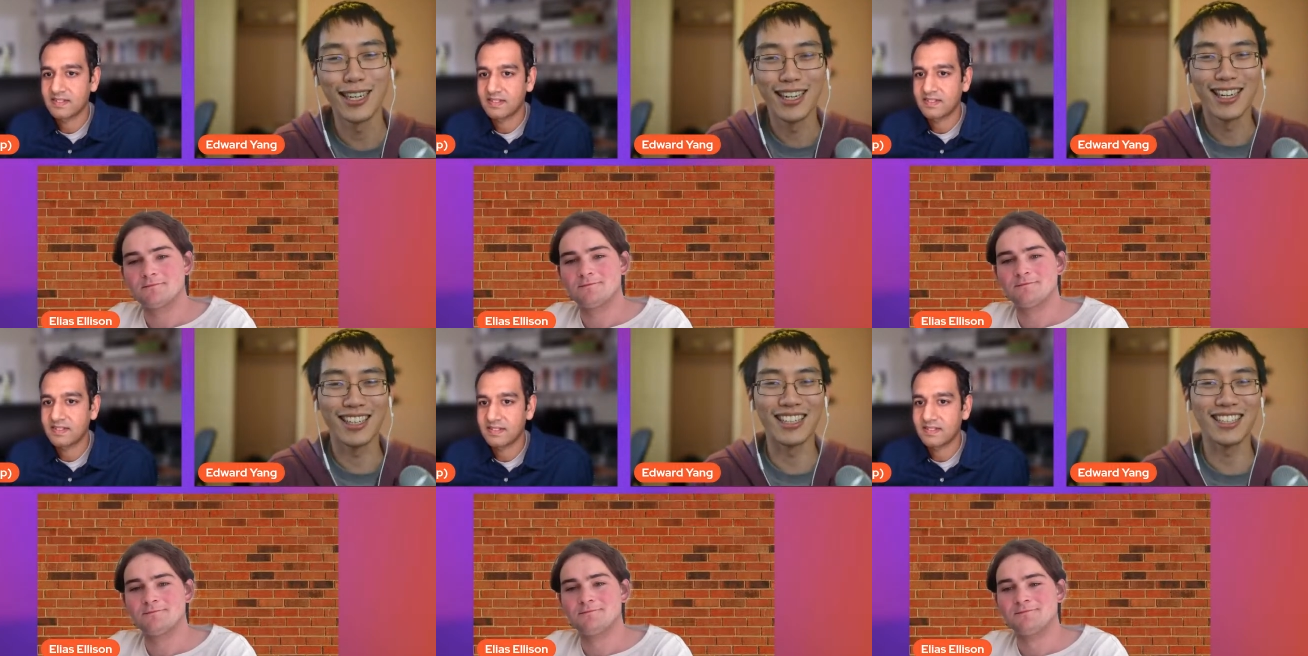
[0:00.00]

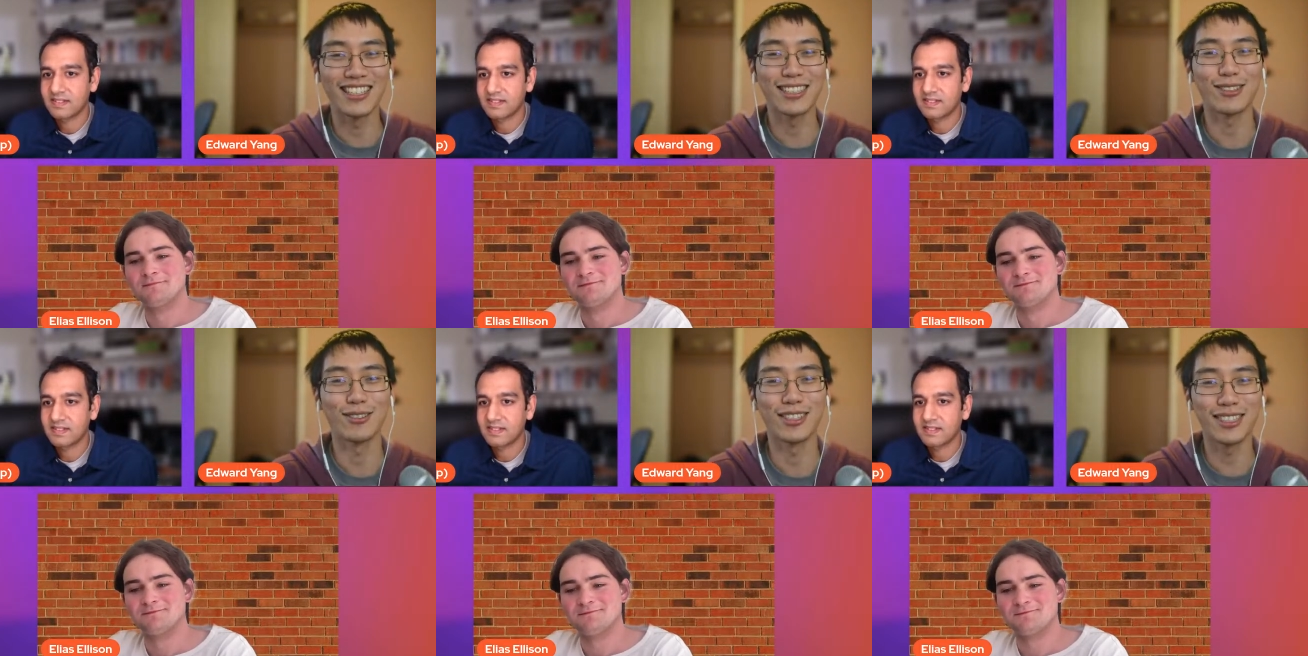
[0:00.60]
Speaker 1: than it is to
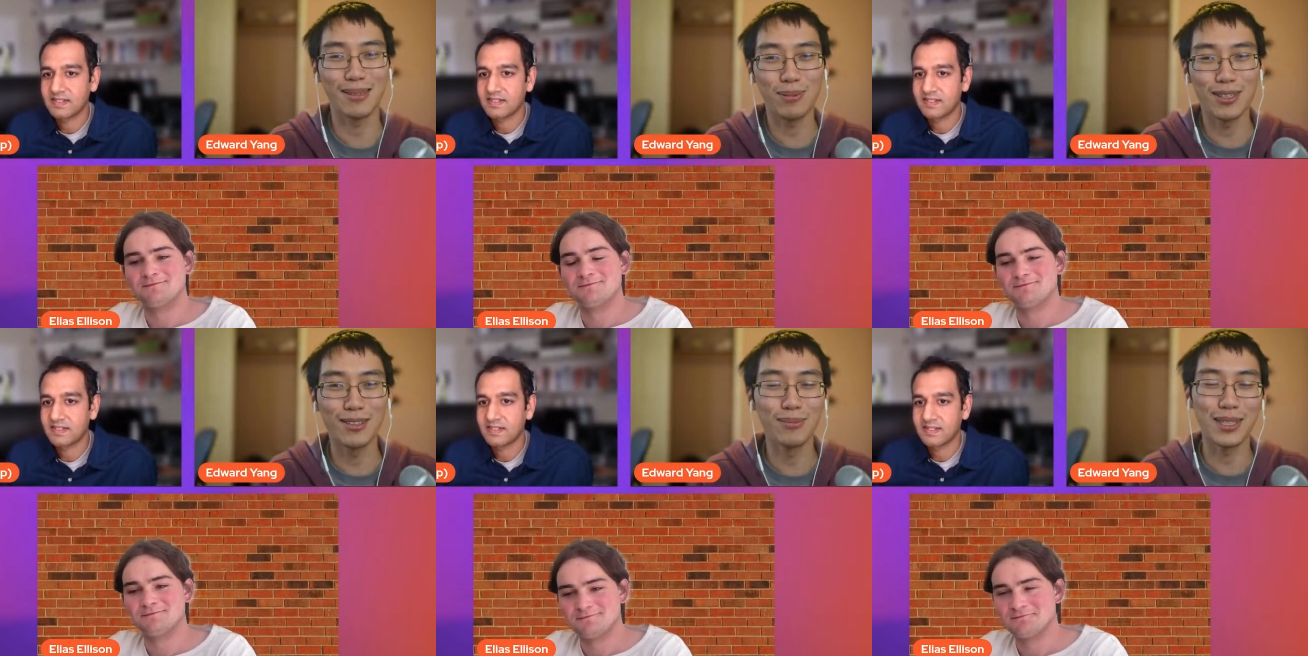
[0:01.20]
run
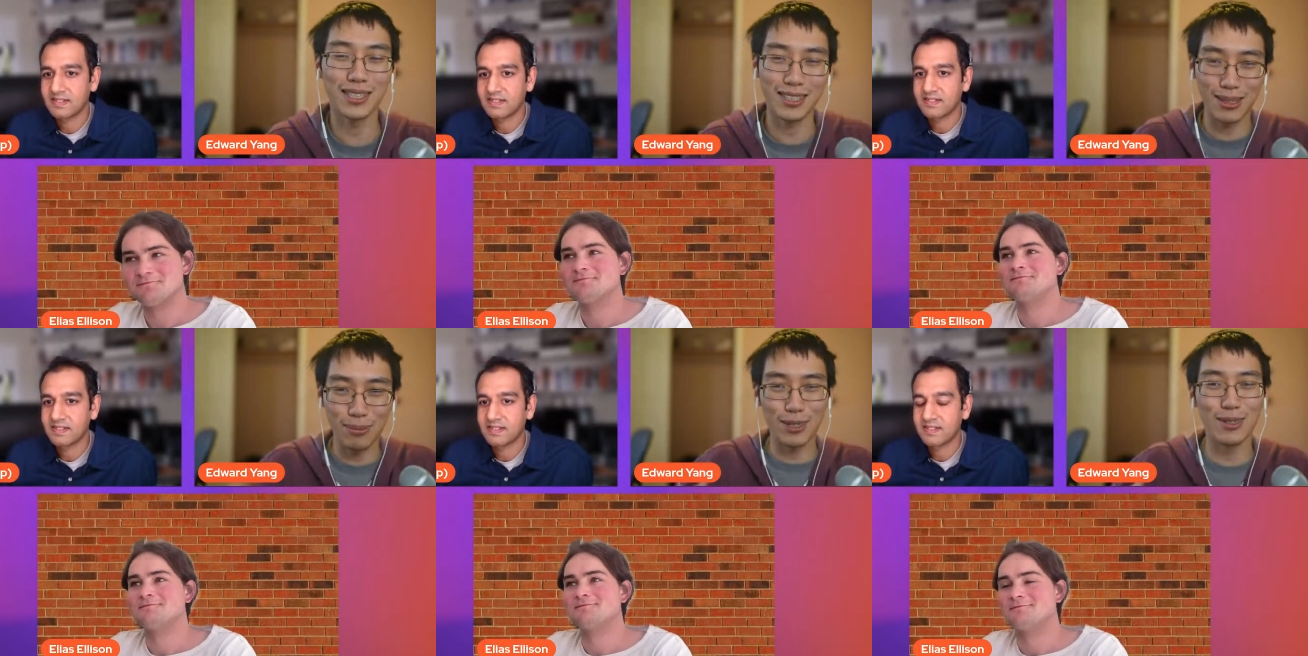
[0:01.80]
CPU because
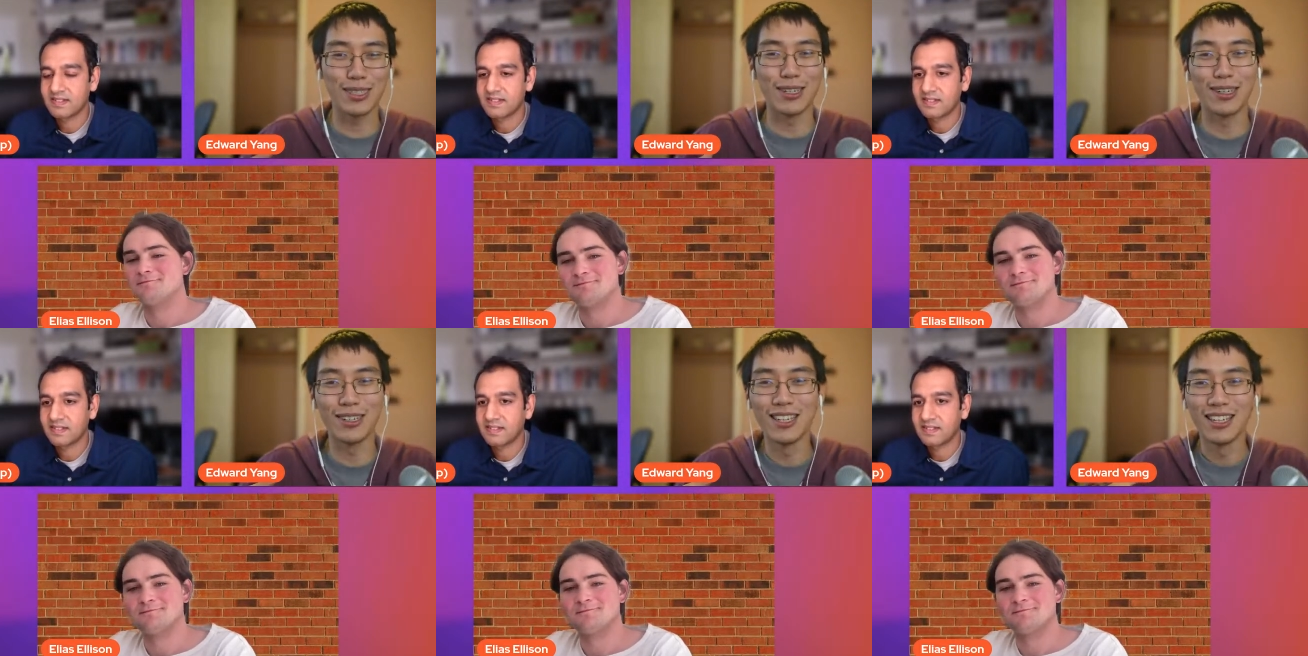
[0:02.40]
CPU is
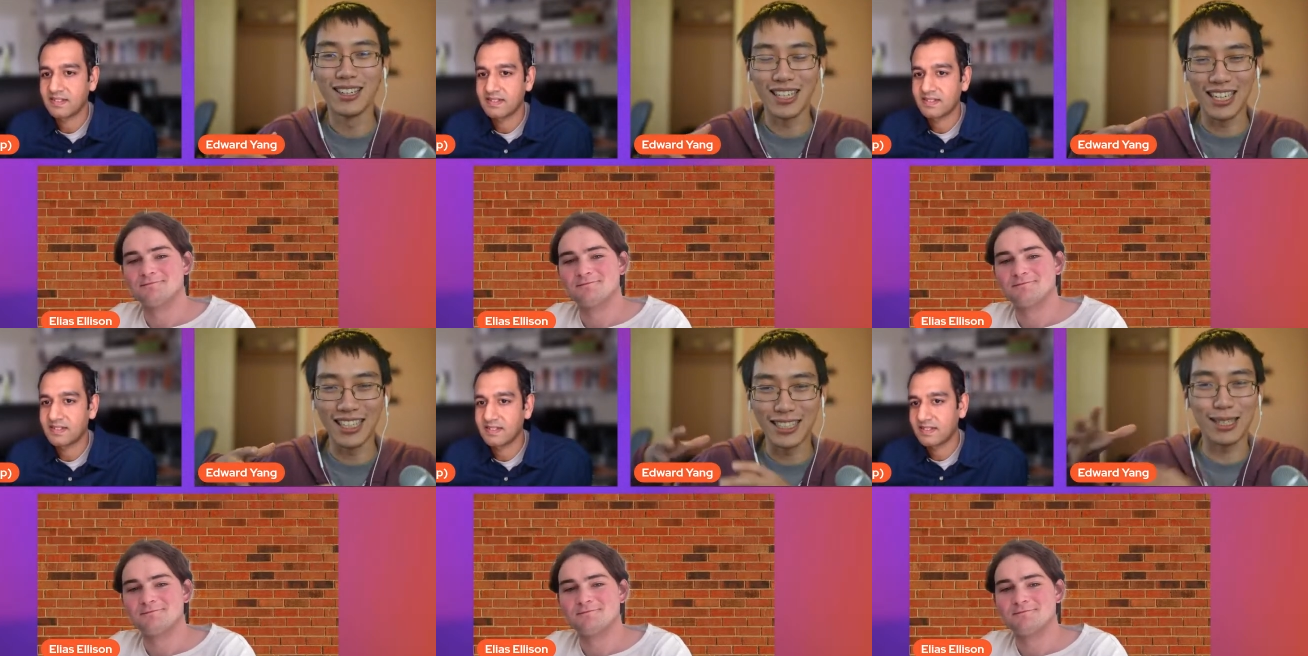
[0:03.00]
all in
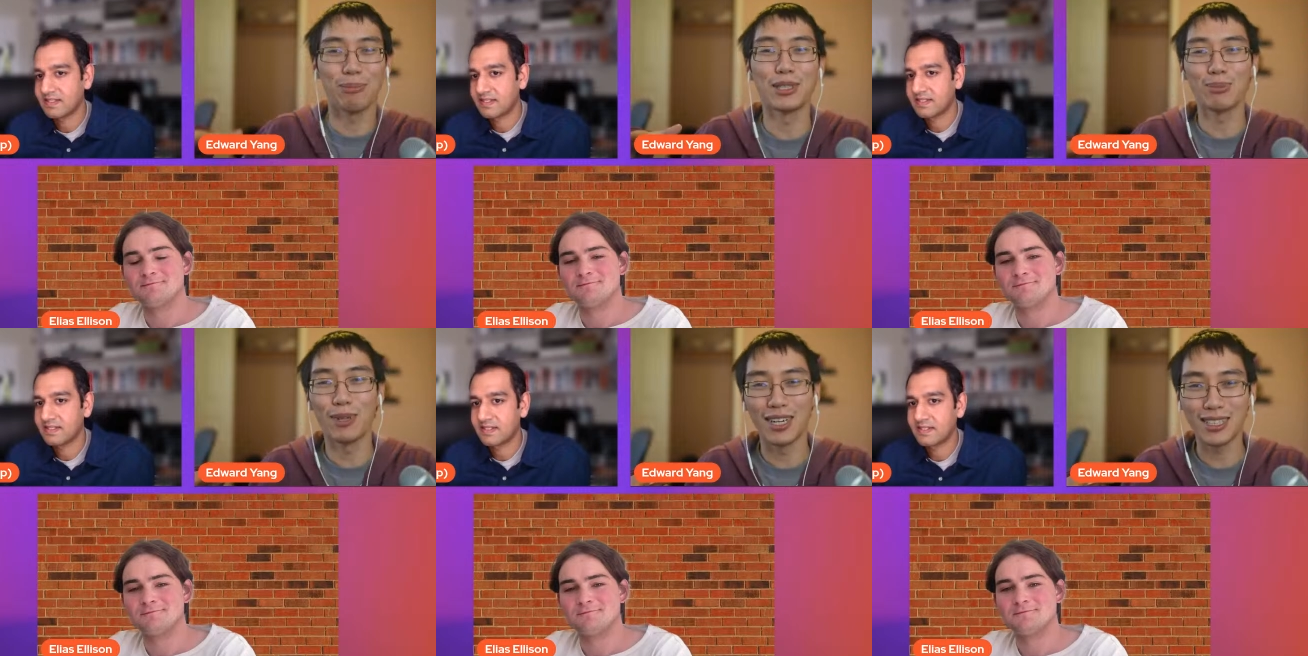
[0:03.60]
C++
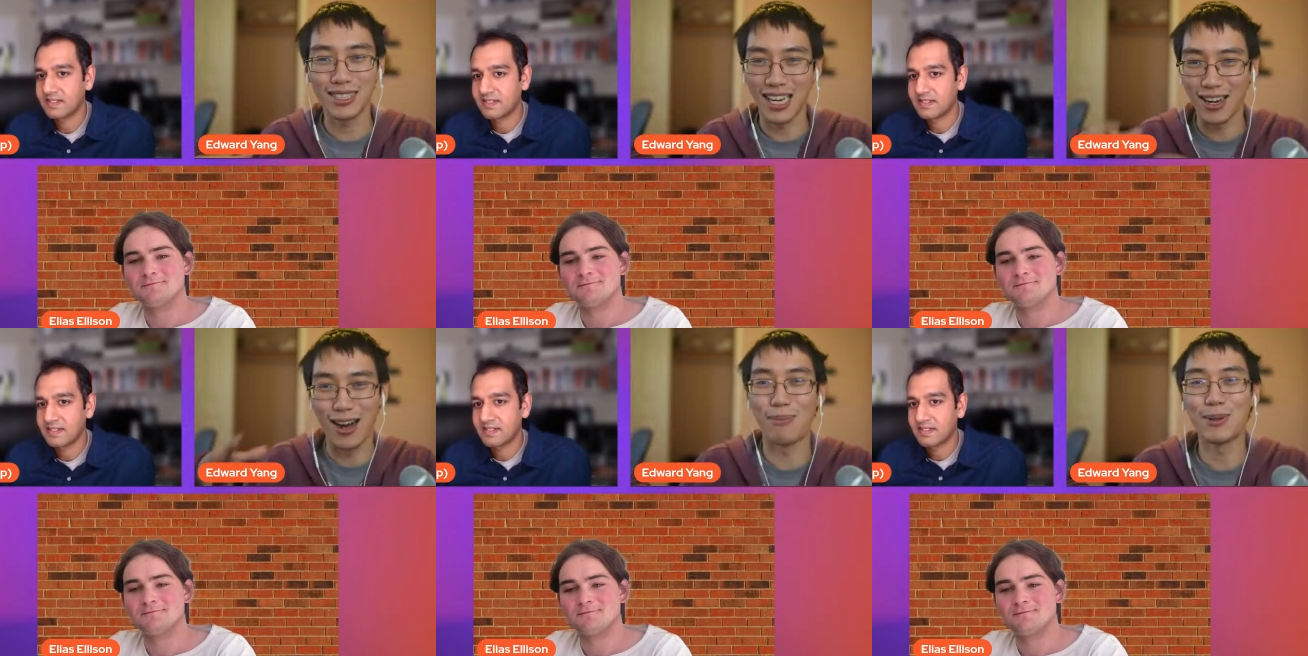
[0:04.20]
and
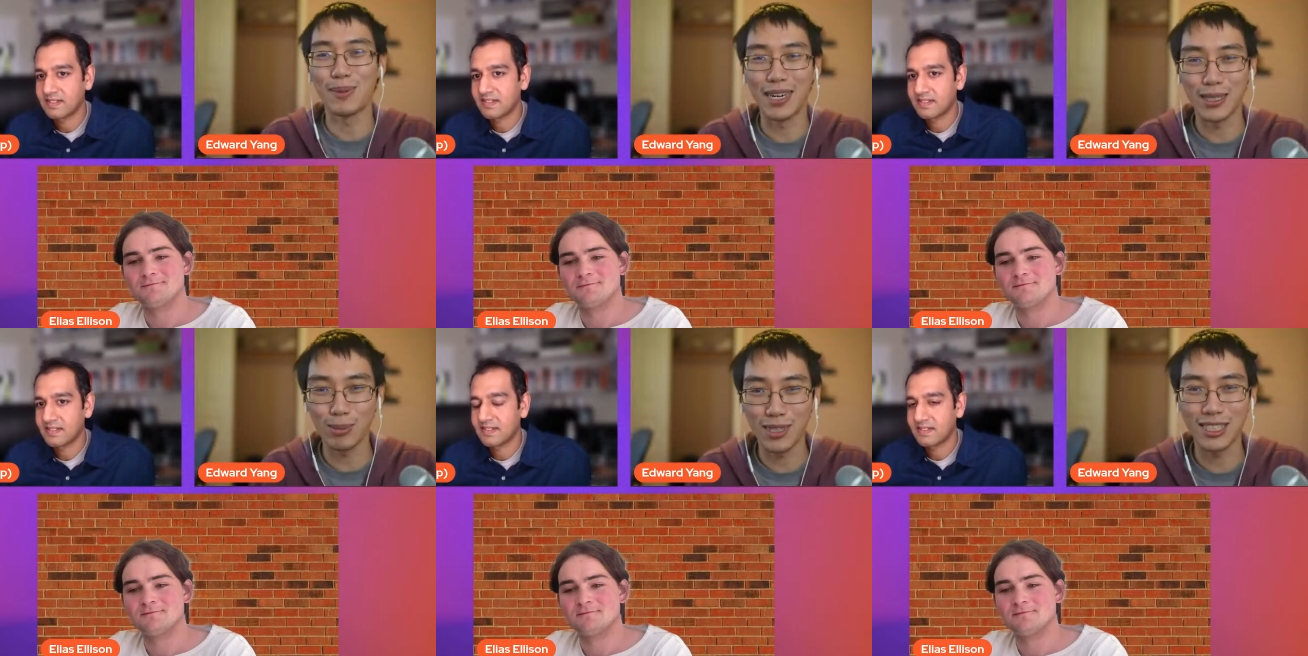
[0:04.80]
optimized
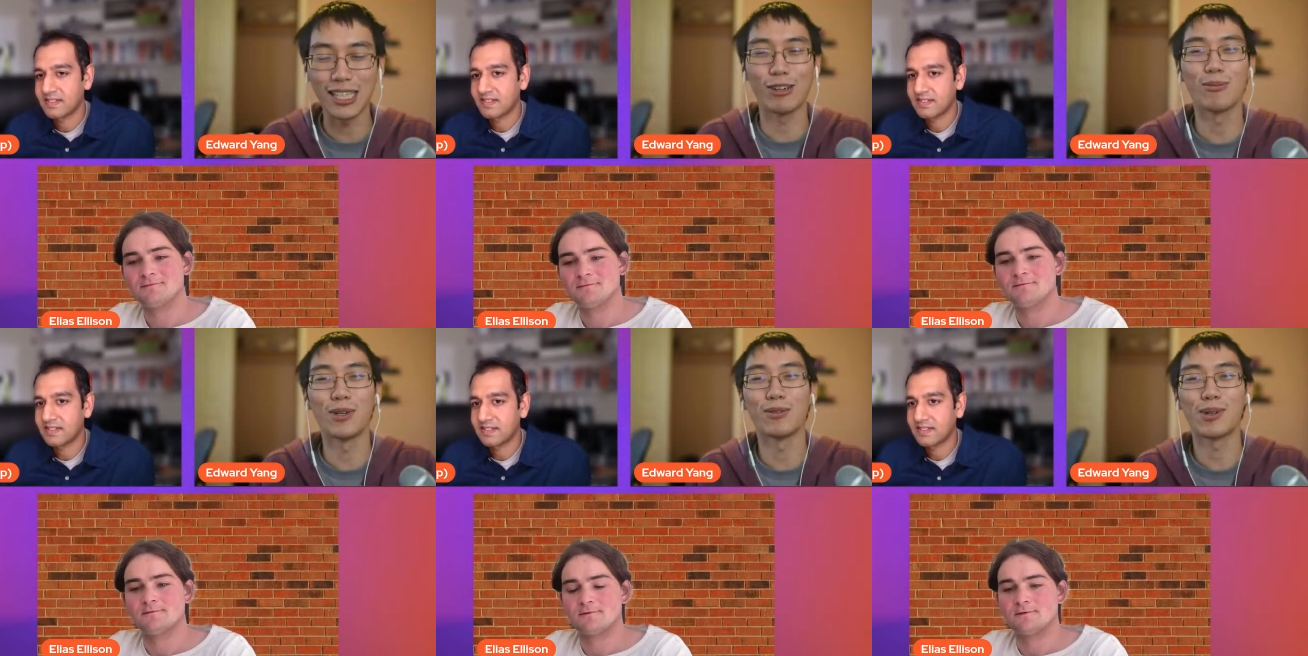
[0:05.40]
because eager
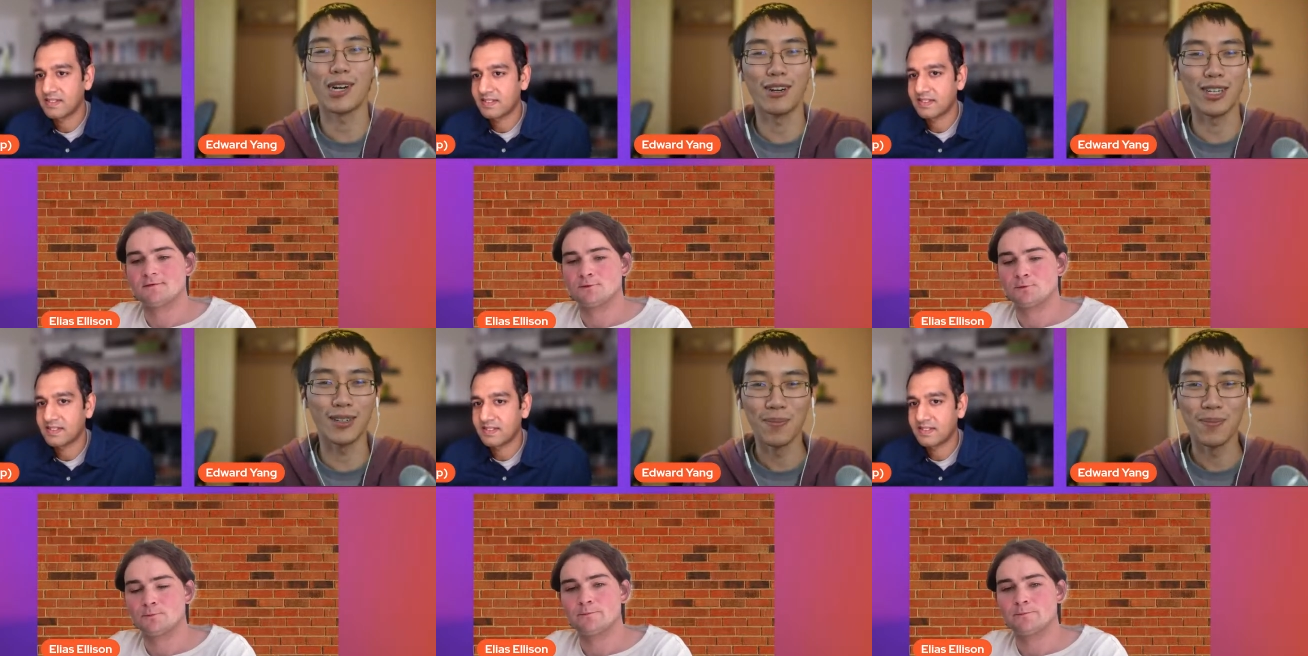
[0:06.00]
mode required it.